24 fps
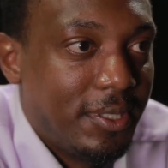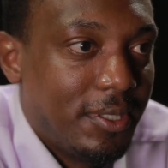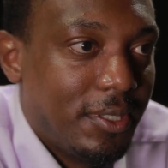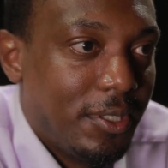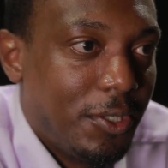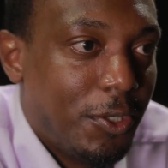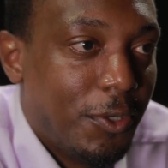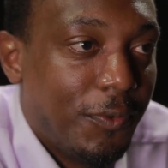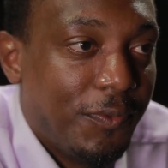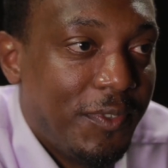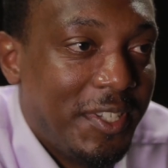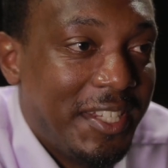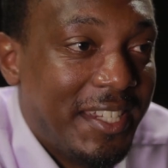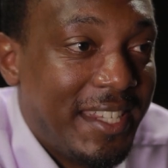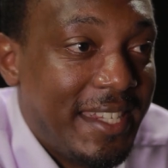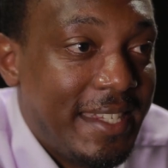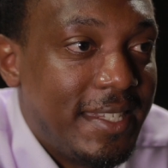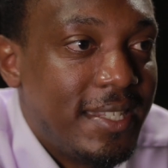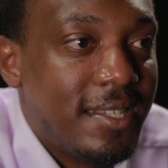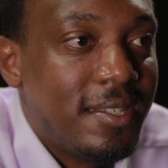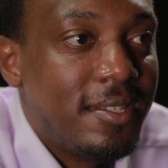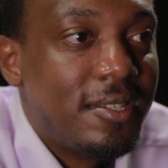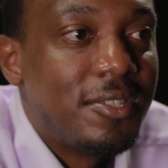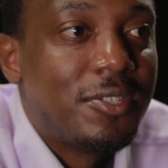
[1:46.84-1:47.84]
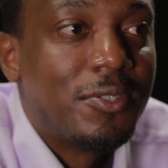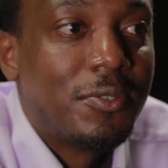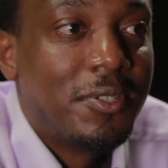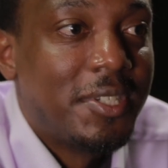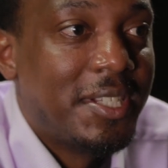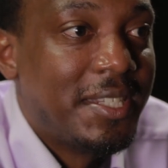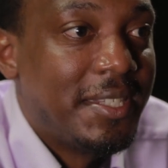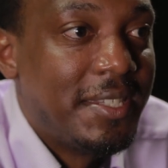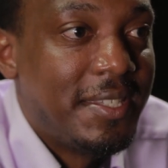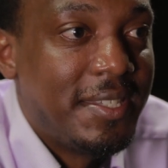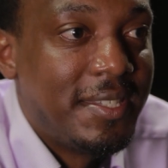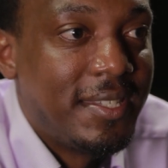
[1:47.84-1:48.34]
COVID-19 is not a
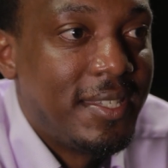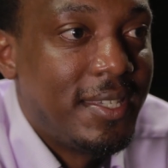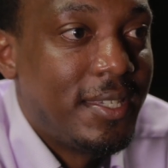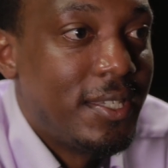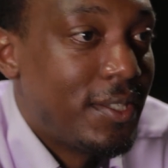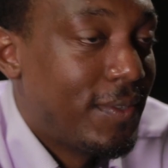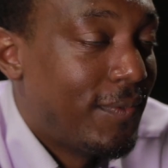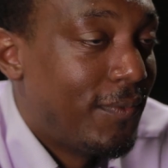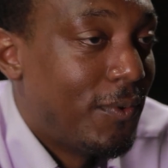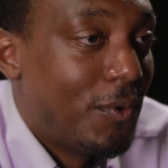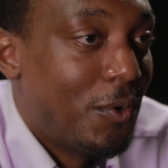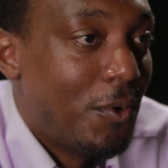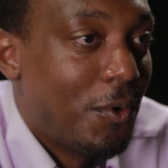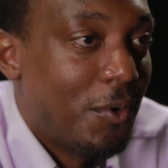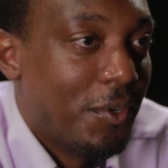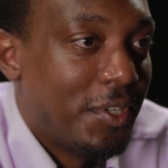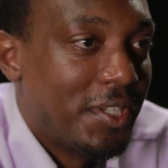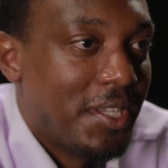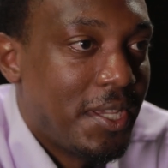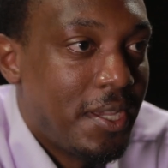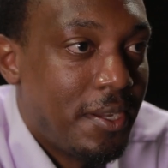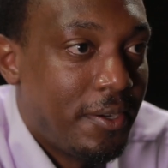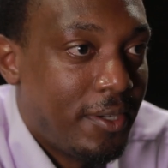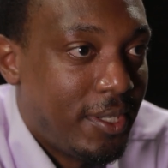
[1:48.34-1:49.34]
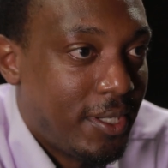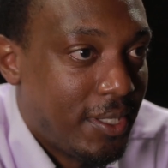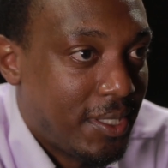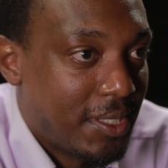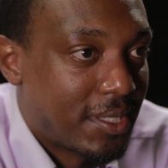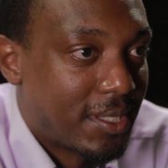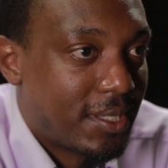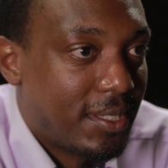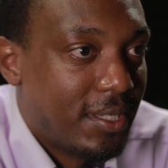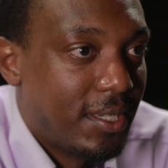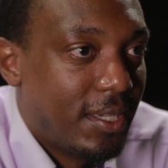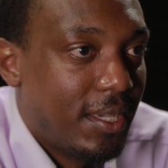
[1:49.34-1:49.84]
disease for hot
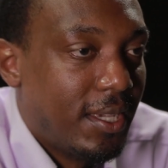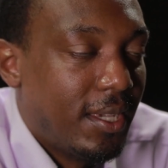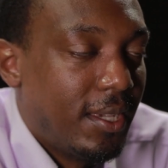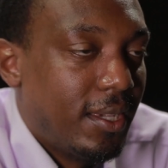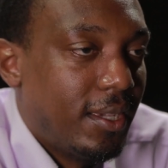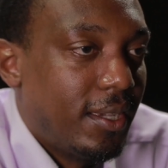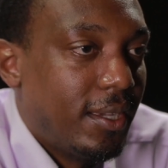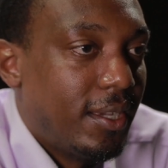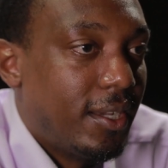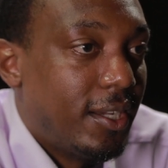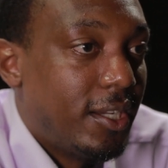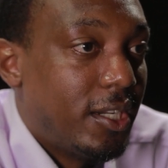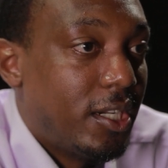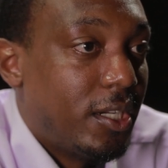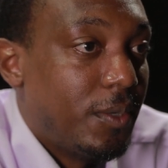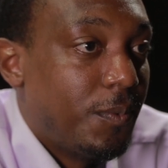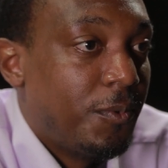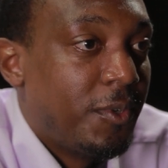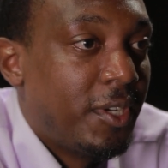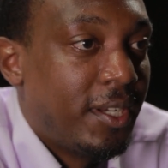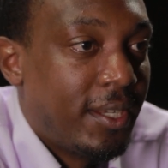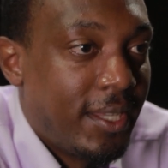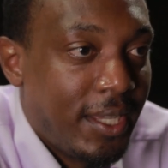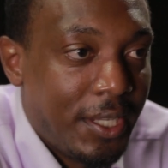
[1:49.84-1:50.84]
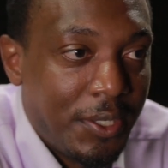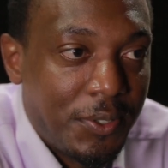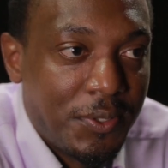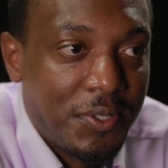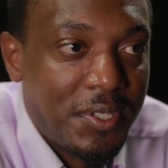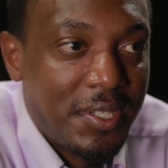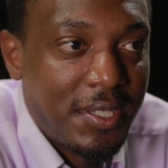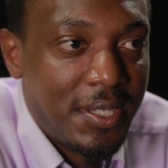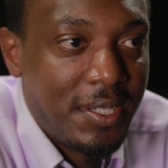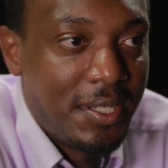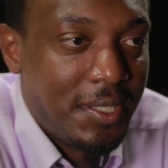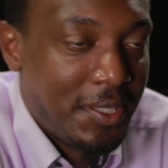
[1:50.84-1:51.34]
areas uh, would like to
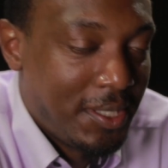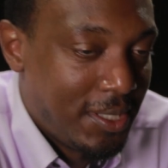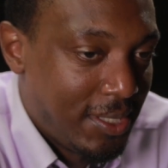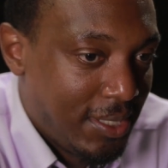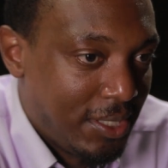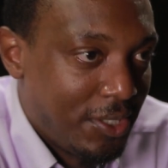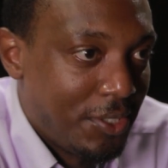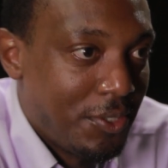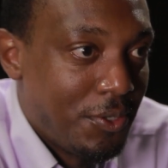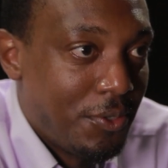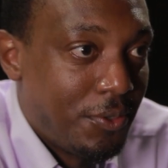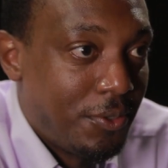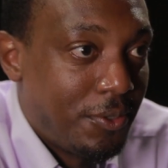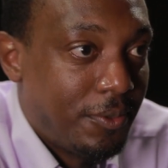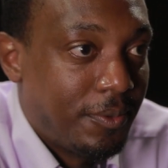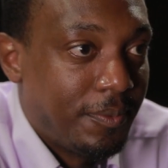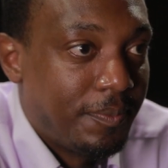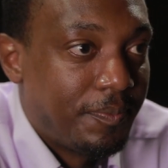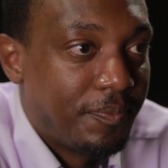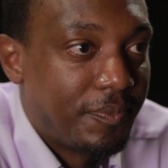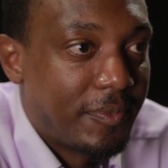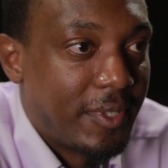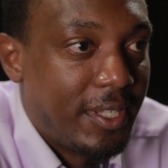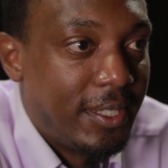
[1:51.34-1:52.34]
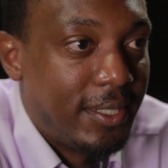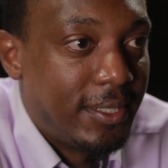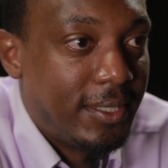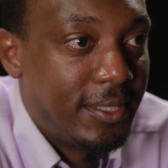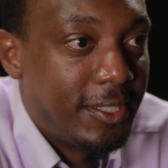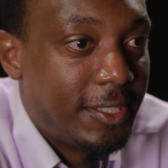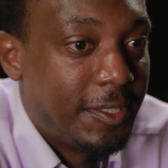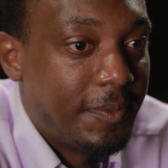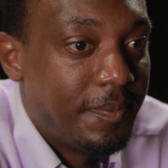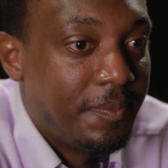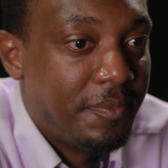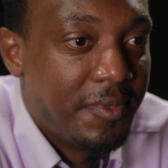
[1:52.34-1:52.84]
say that you know
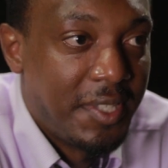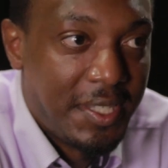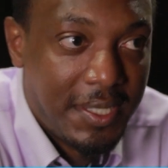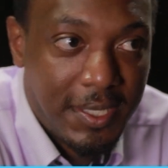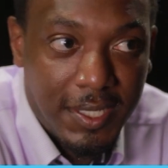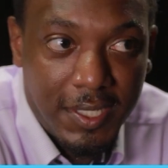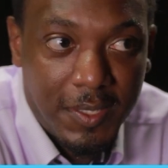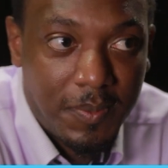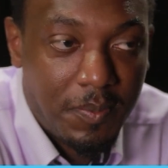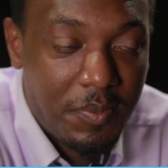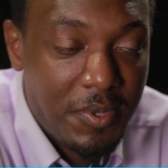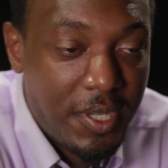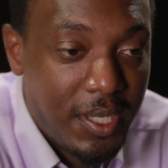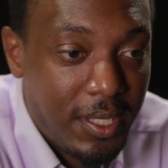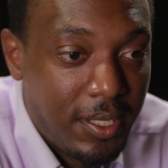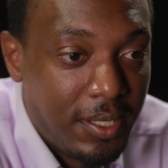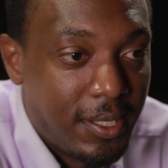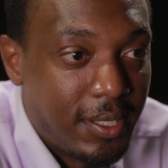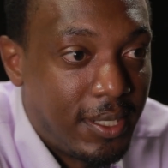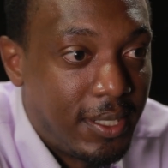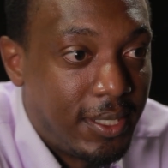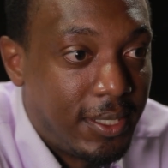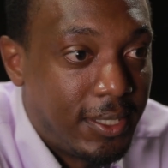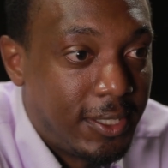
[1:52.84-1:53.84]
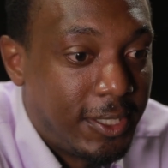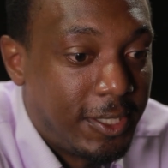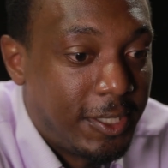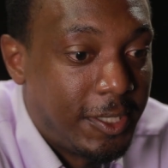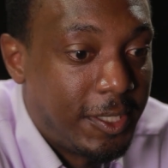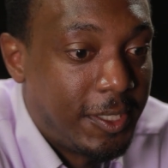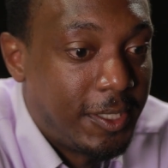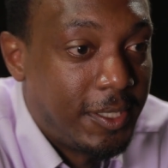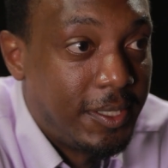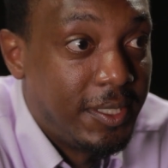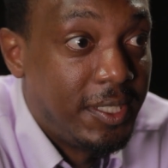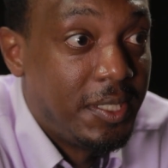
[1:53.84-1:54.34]
um, this has been
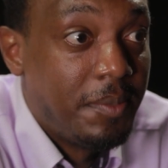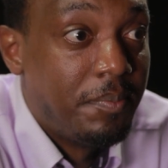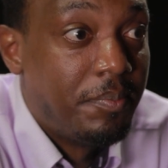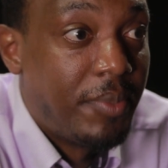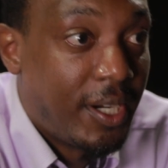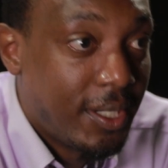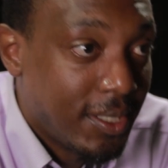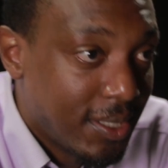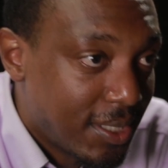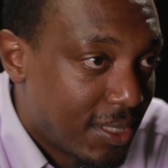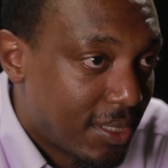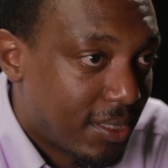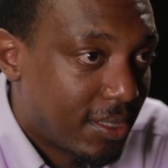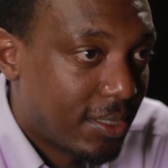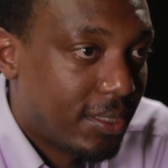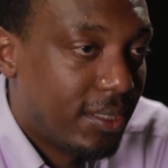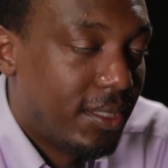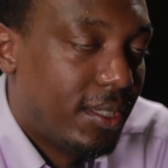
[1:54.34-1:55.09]
uh, debunked.